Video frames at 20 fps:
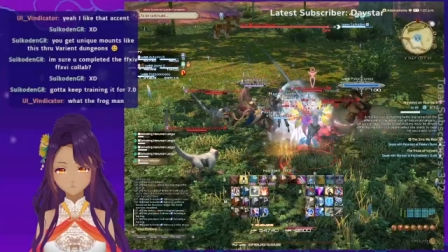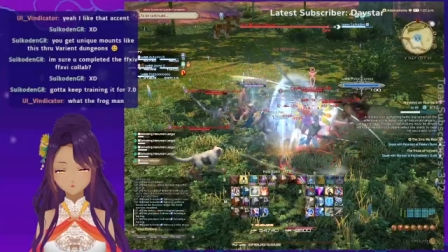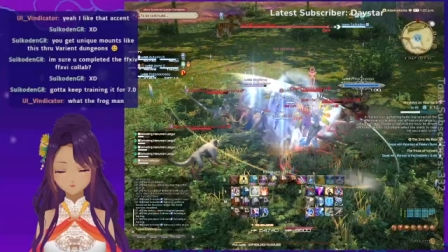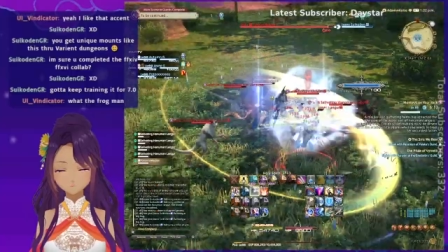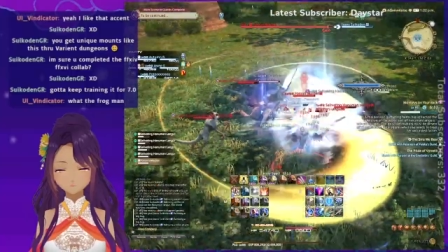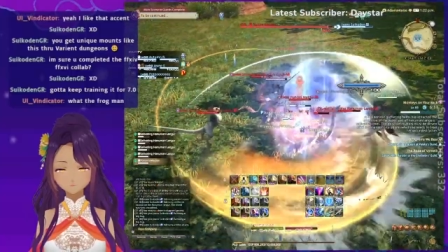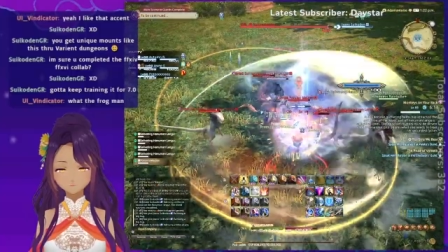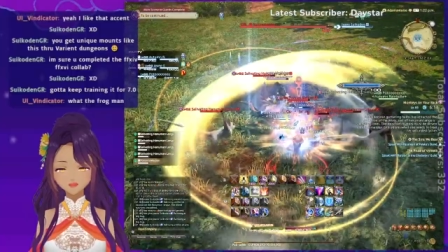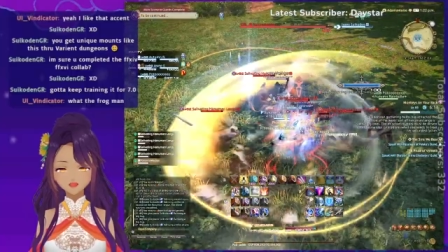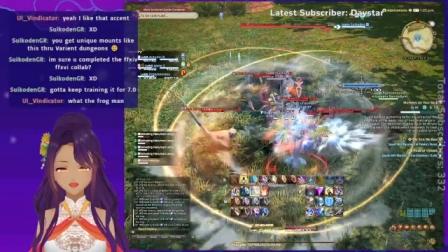You
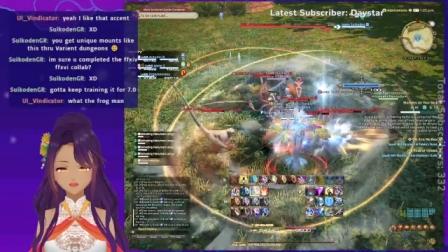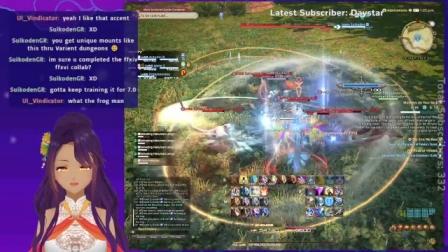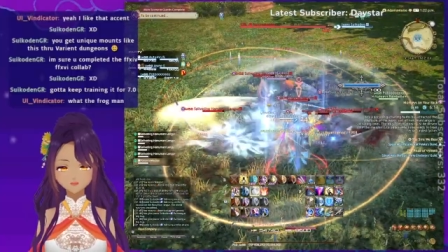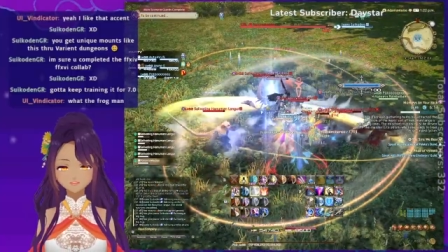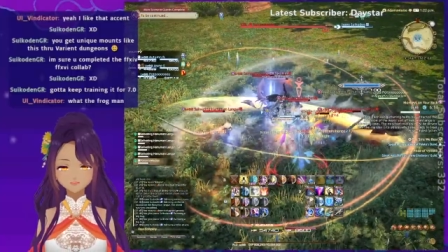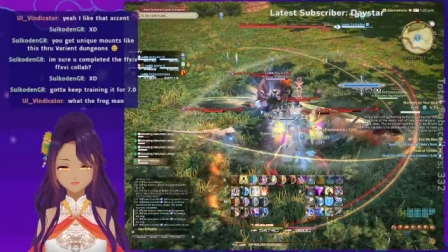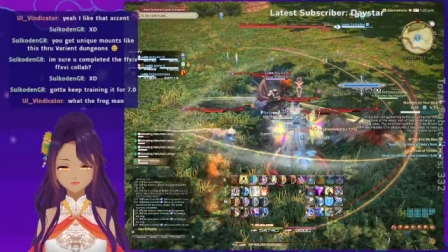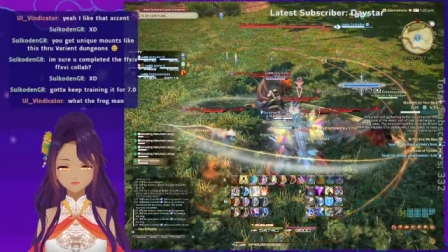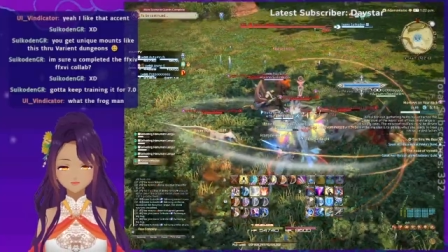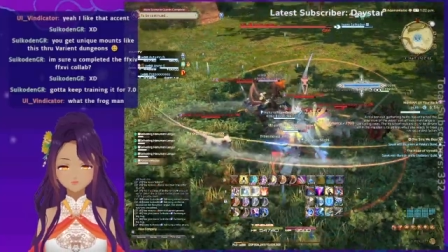smiled
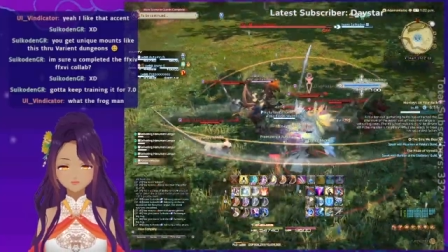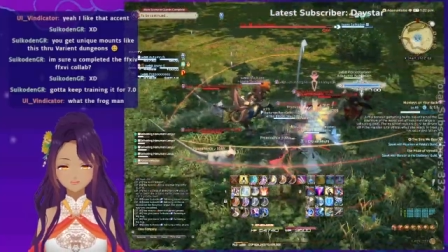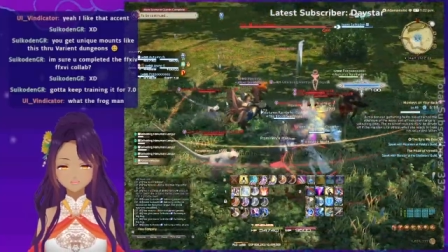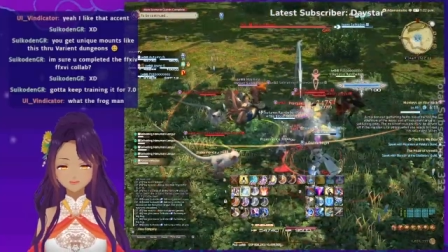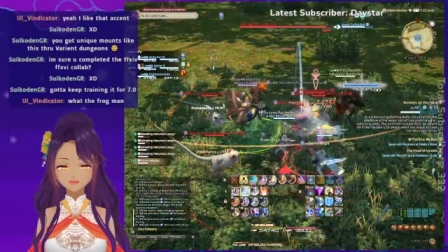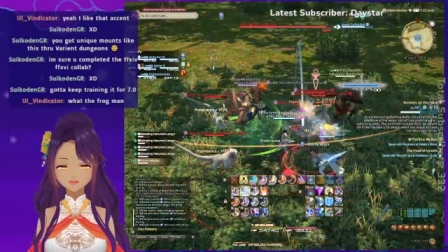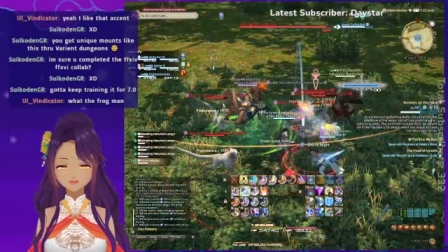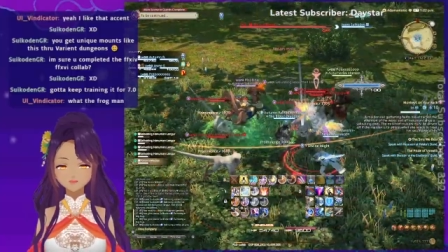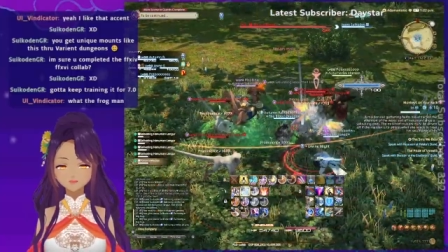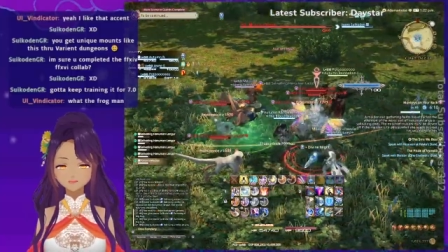at me?
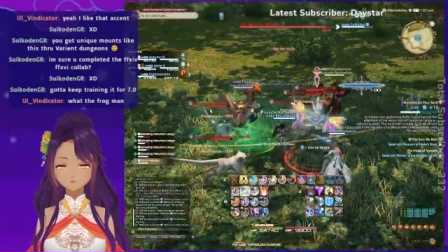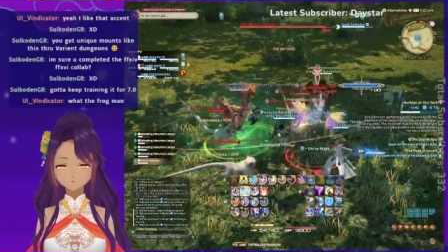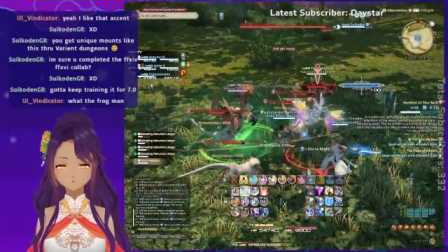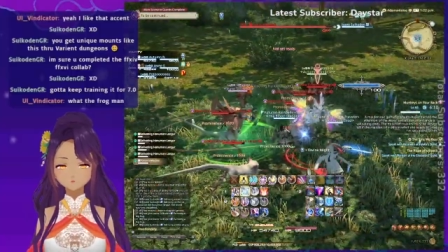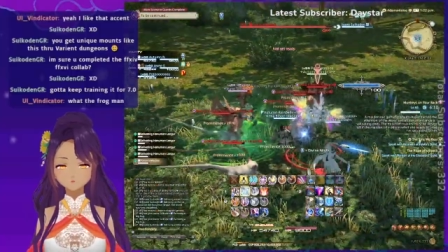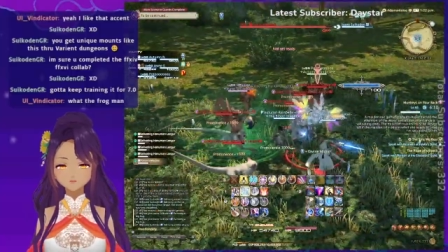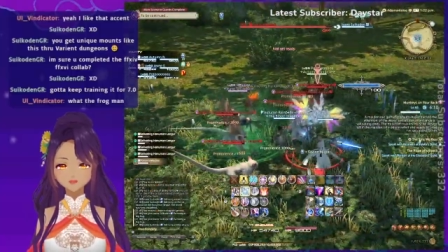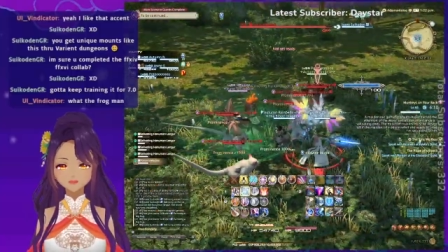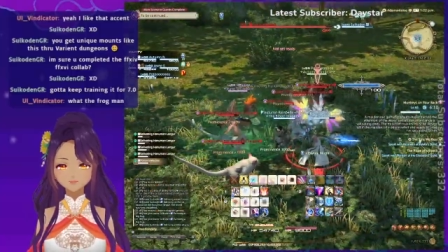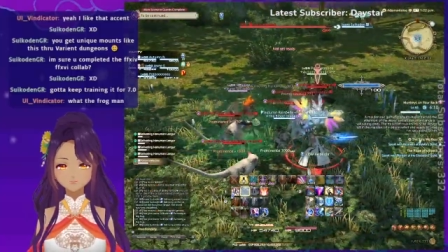Thank you?
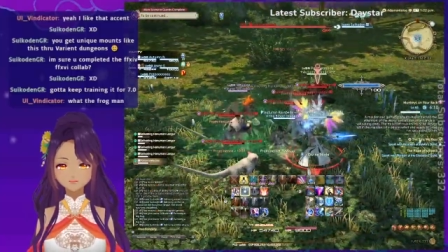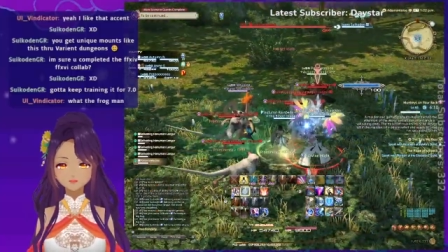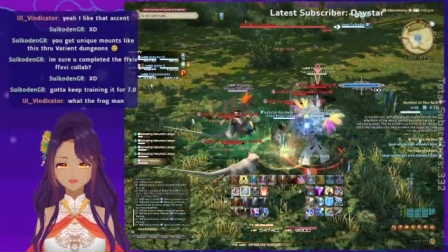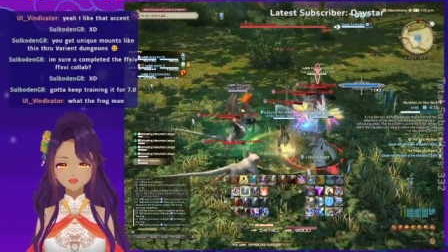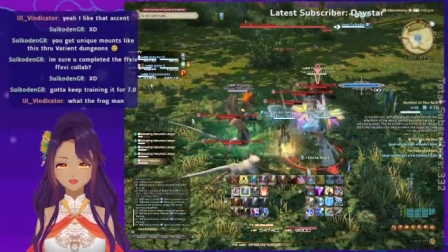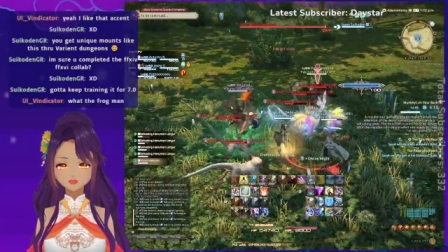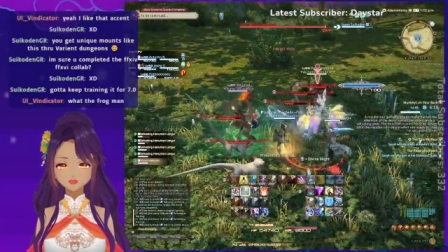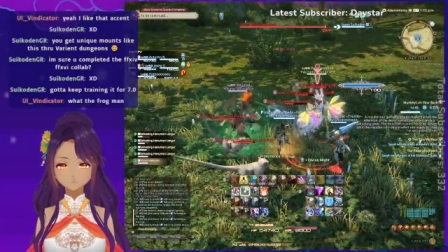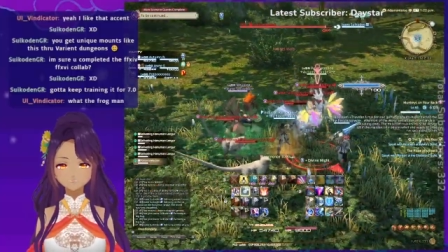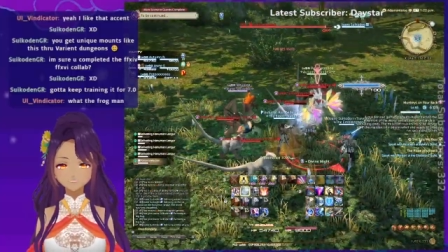
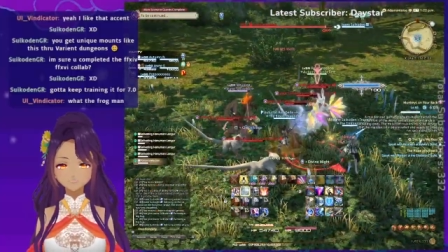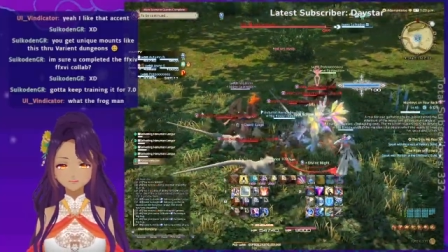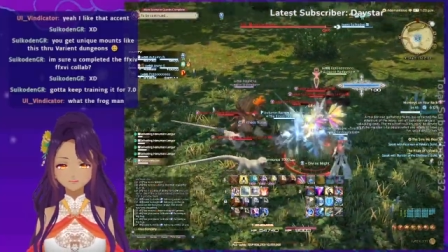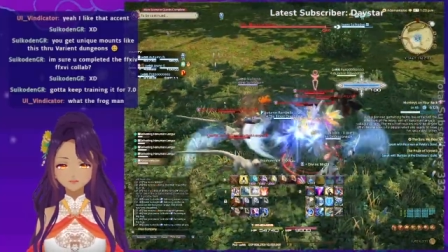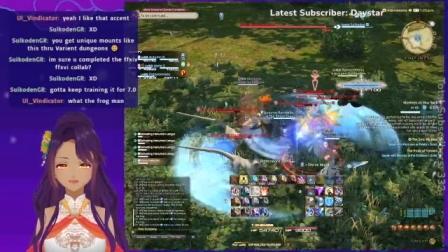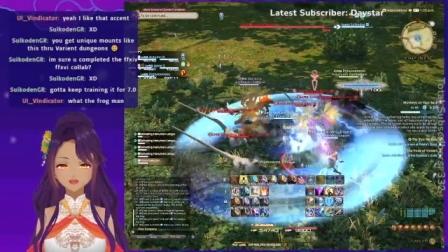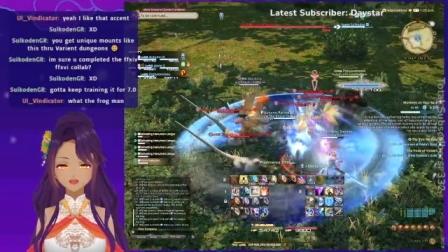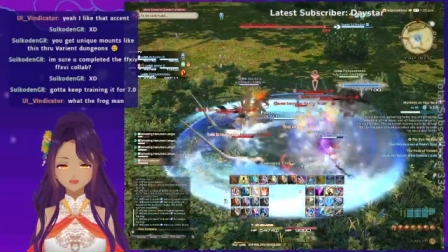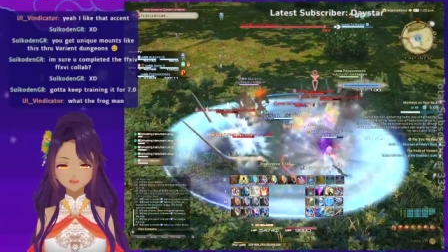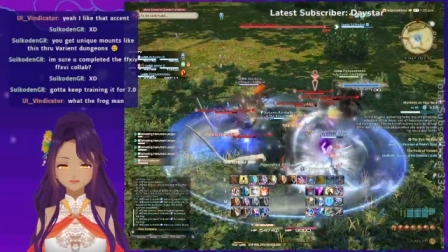I'm scared.
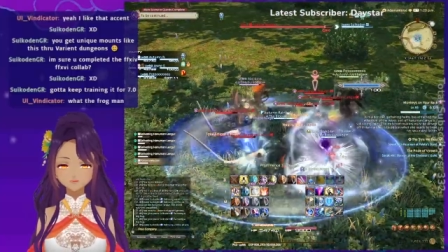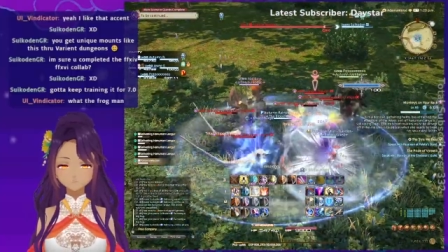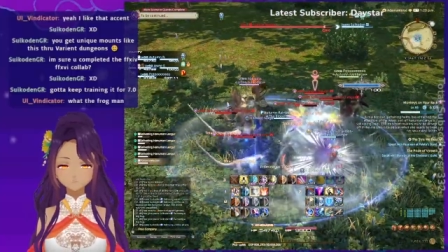What?